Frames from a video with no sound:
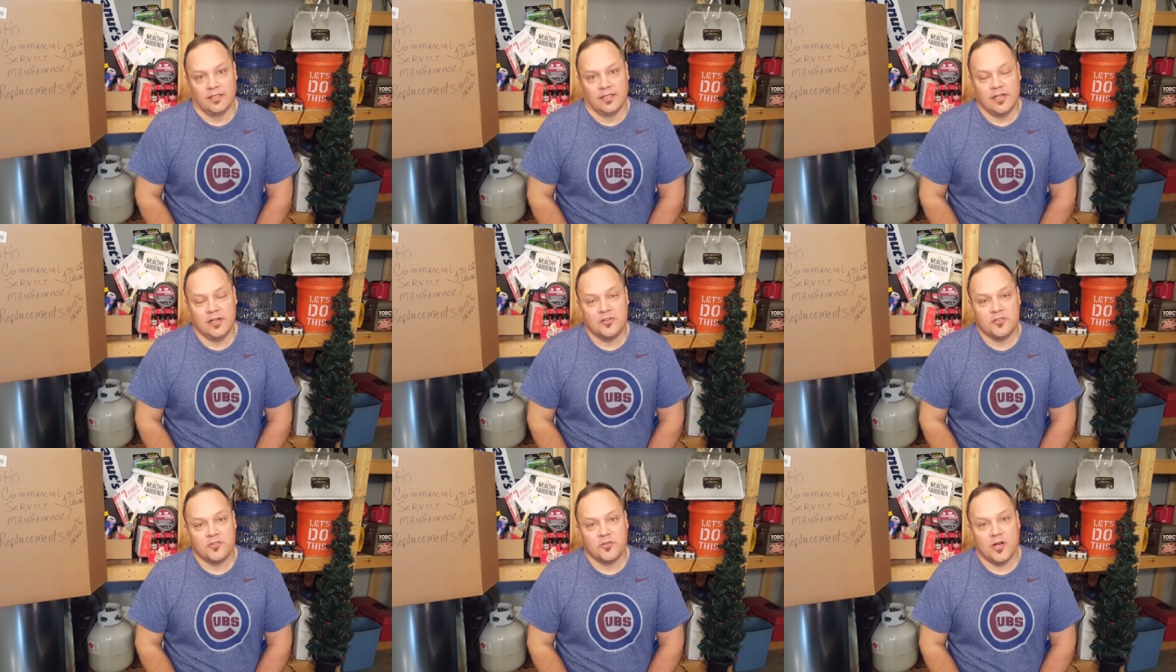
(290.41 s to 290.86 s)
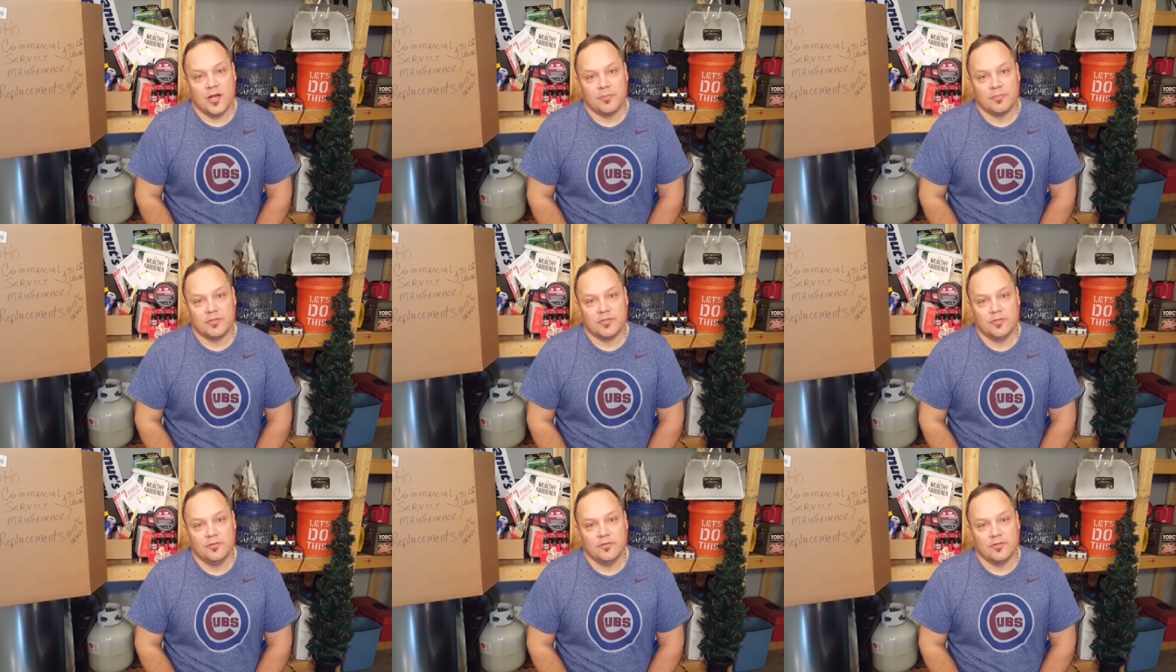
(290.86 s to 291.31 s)
Here's your
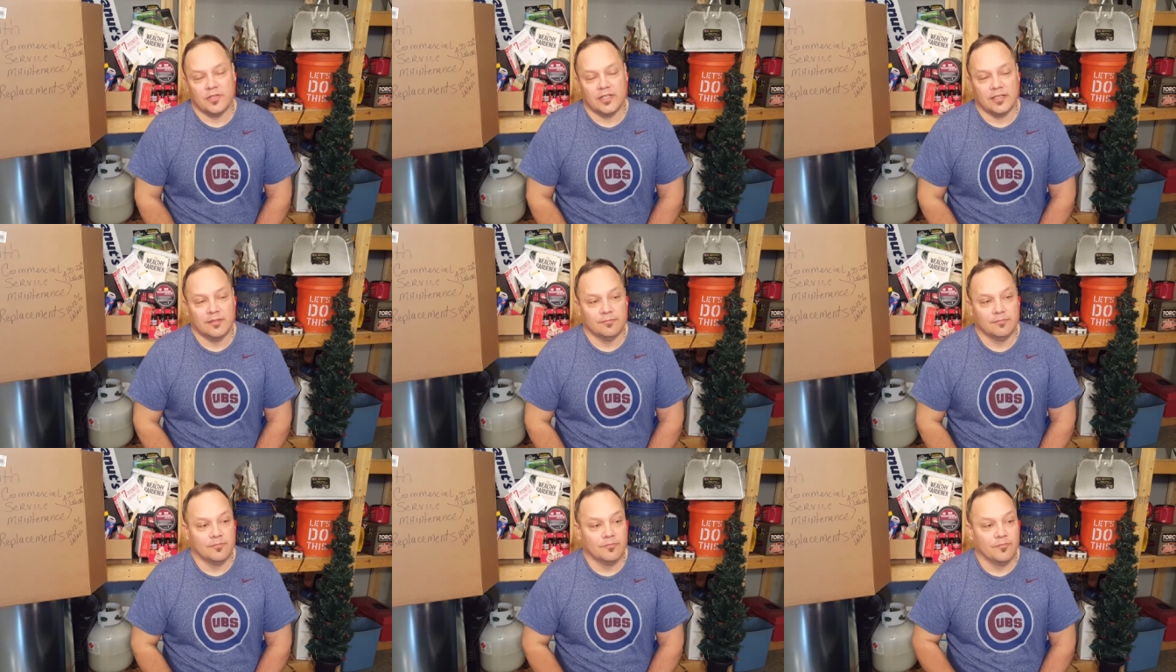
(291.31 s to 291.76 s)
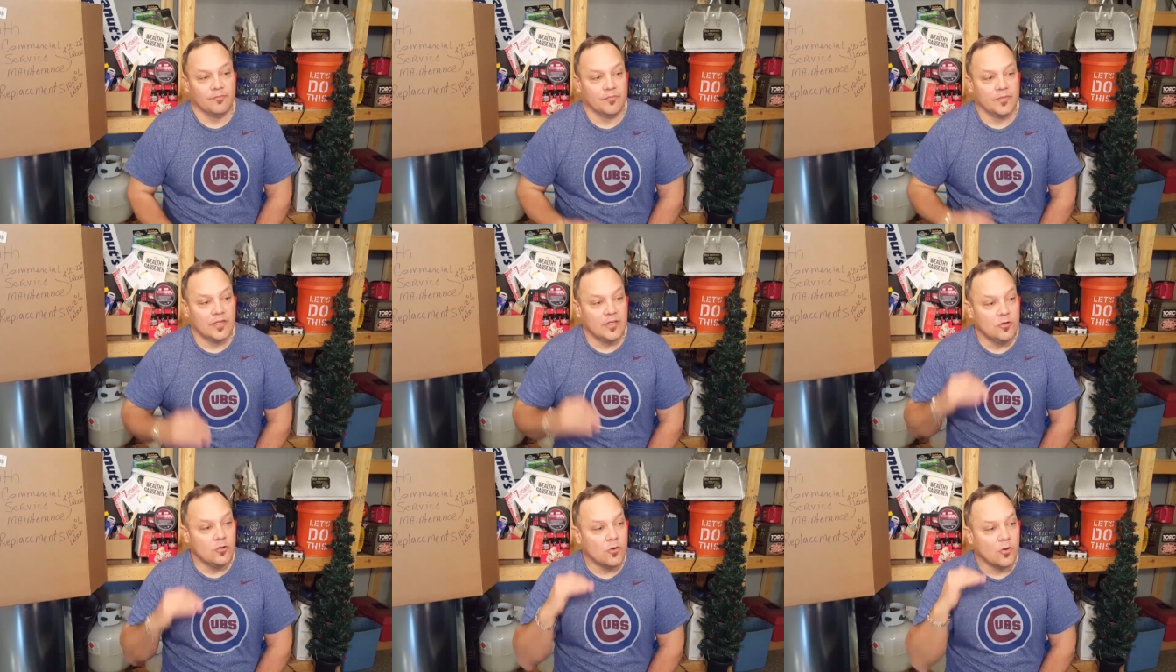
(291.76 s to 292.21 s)
opportunity.
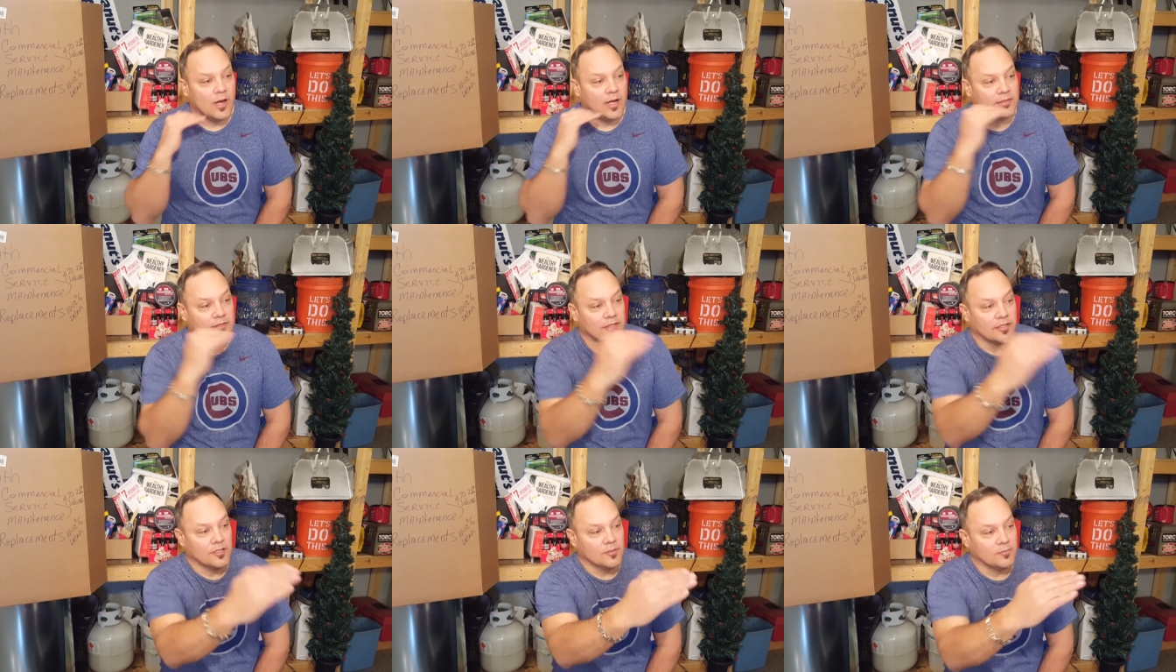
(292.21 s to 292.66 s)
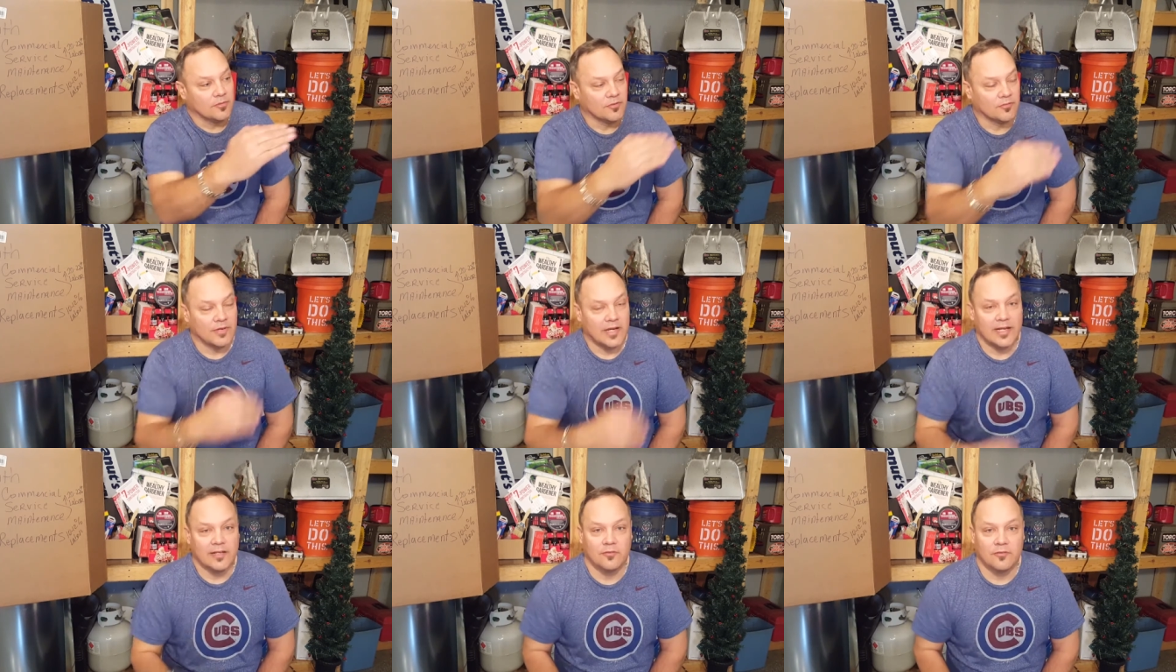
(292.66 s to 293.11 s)
You go out there,
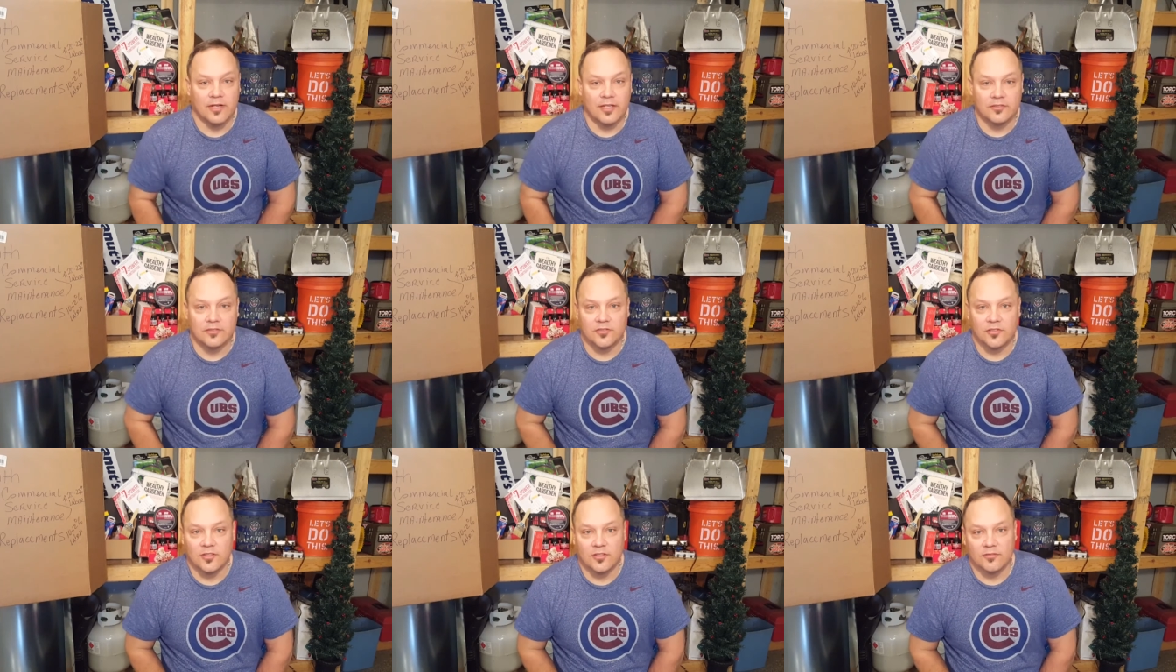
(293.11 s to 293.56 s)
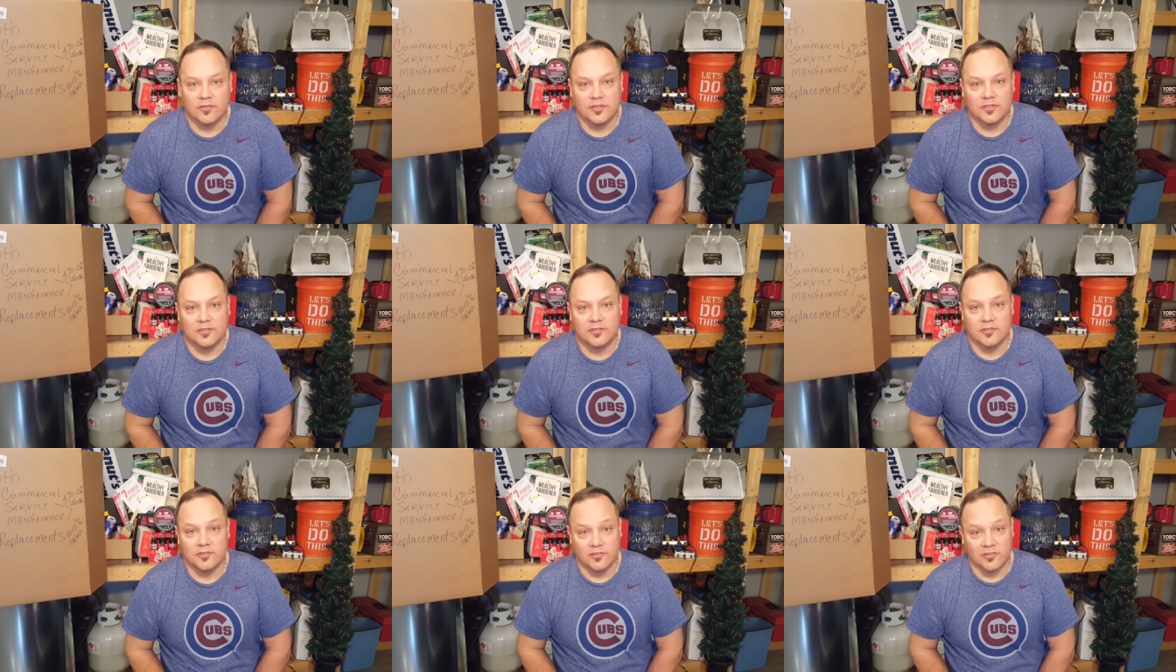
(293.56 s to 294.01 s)
provide great
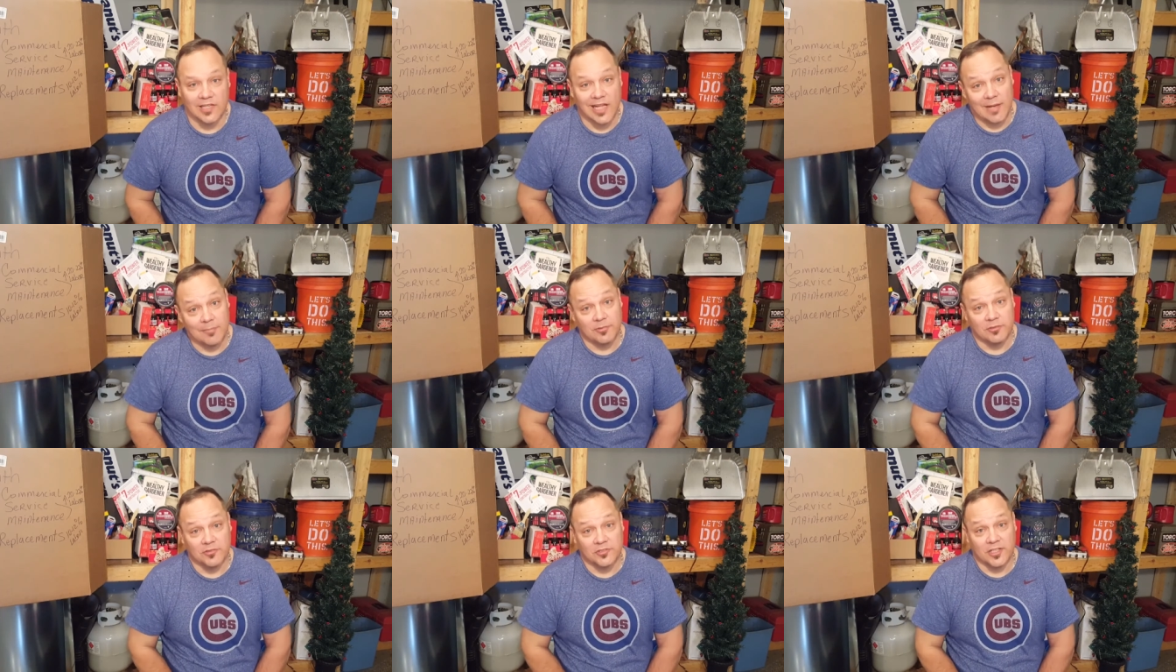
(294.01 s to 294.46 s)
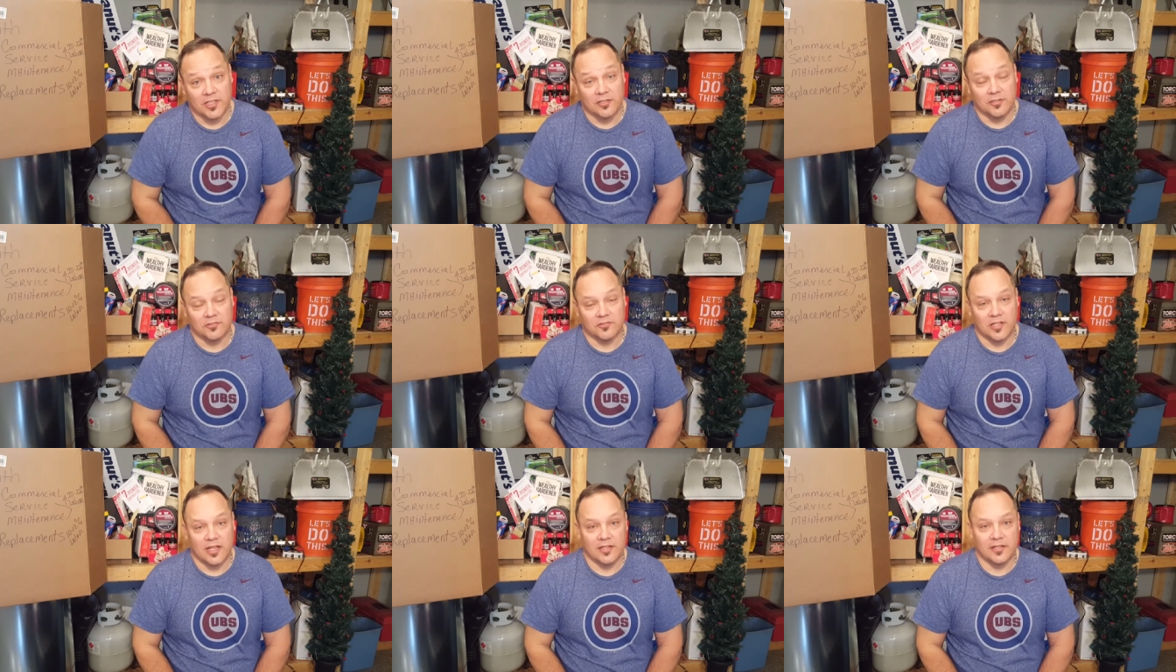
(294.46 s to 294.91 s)
service, slap your
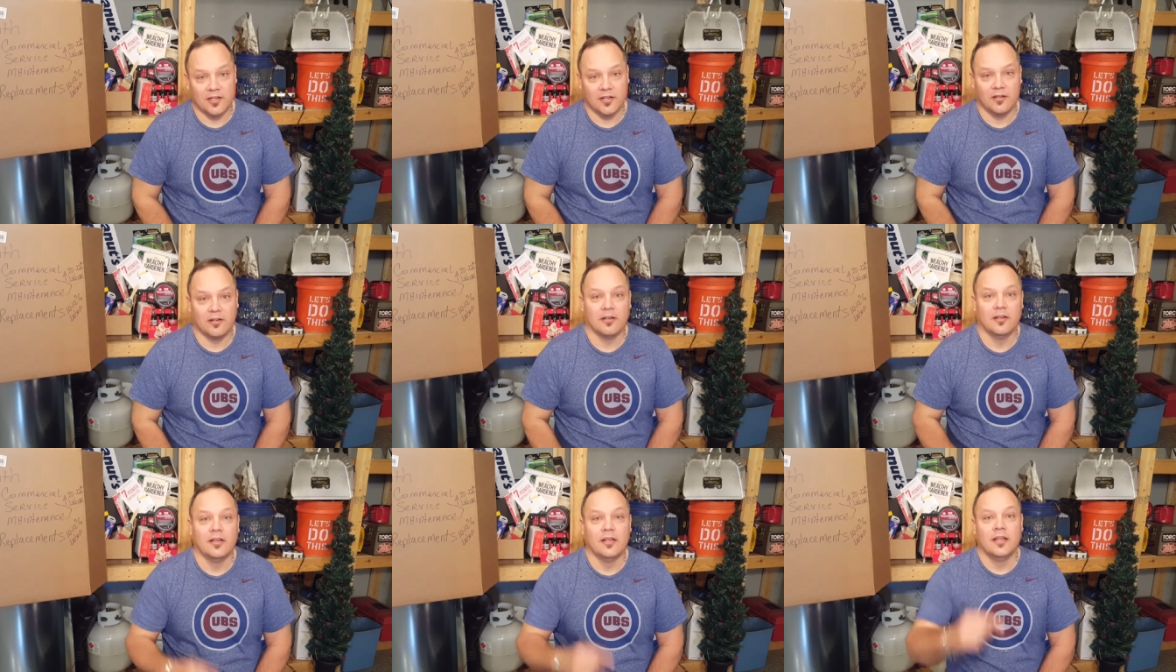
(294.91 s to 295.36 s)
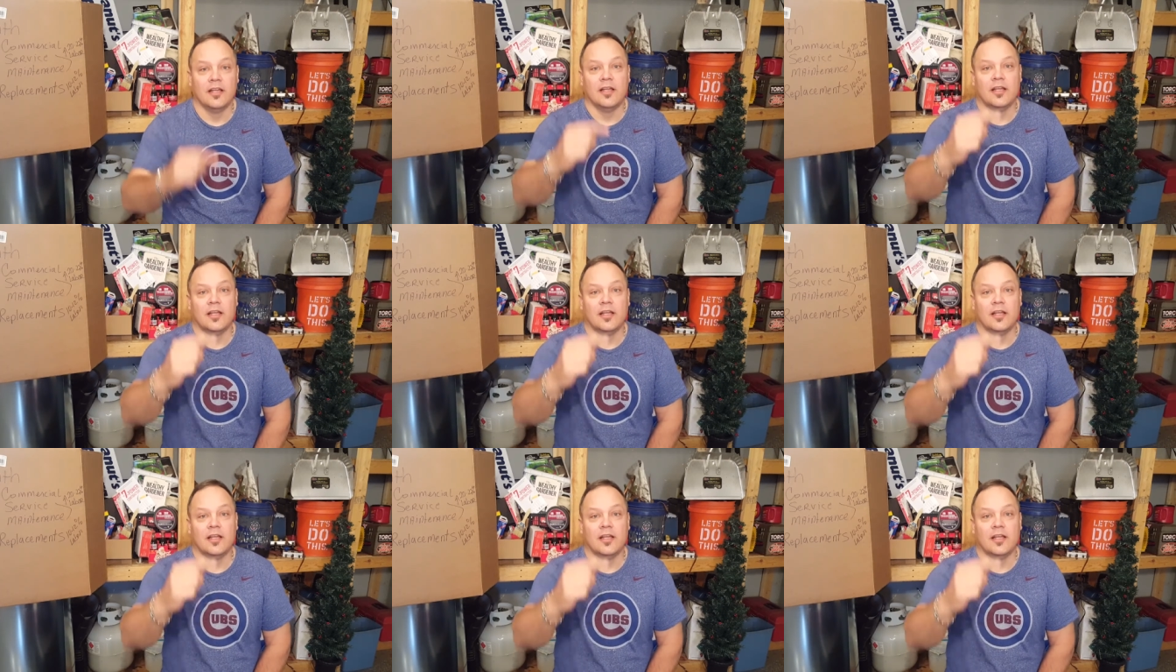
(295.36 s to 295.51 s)
stickers on there.